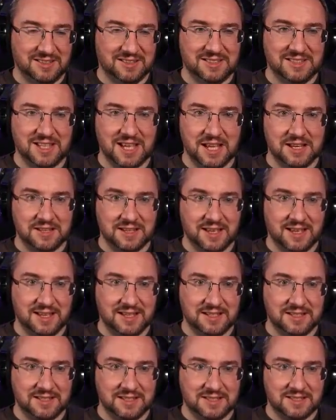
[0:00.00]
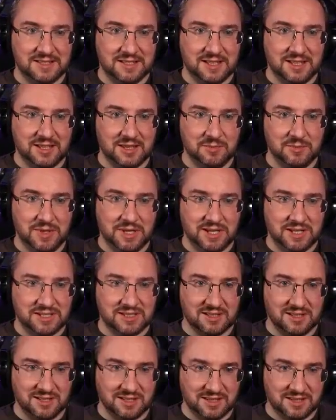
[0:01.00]
dead ends in the
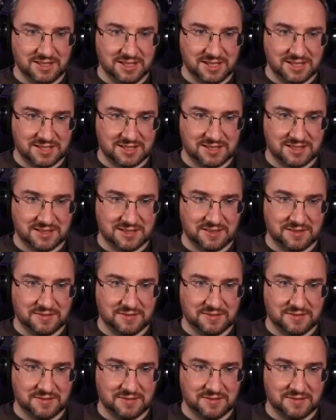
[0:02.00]
mix like this.